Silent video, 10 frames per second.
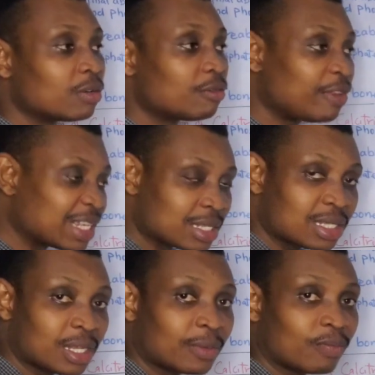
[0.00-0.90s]

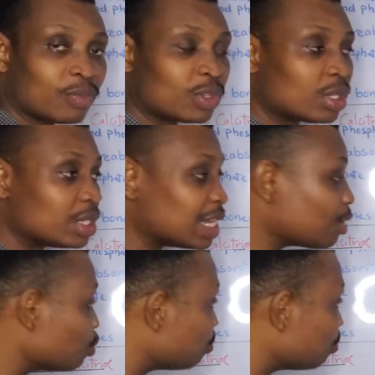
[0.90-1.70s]
first there will